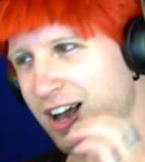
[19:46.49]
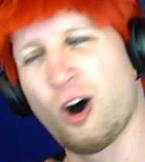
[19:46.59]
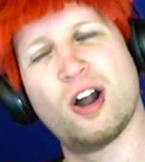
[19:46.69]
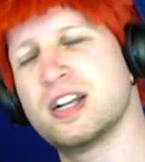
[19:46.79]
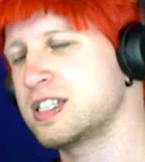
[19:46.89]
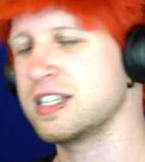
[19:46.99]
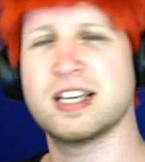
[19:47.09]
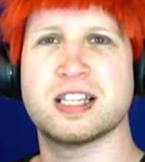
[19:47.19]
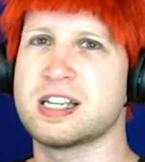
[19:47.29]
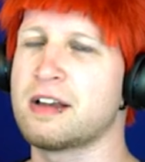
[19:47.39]

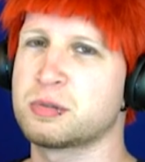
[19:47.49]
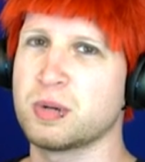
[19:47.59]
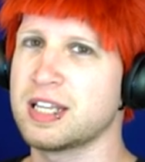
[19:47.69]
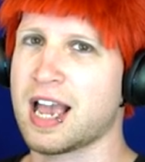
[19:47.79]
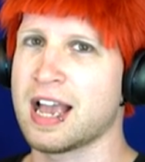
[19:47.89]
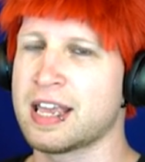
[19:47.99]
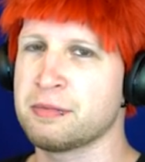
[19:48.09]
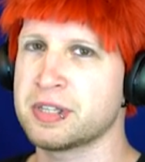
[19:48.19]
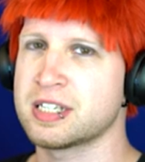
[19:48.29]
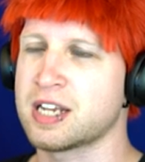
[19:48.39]
honestly, the devs really got to
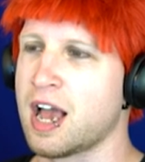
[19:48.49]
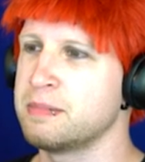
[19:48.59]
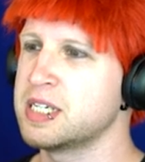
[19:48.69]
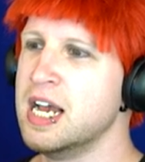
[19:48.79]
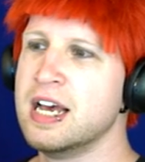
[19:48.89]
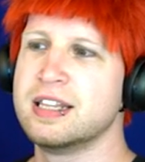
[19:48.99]
get with the times.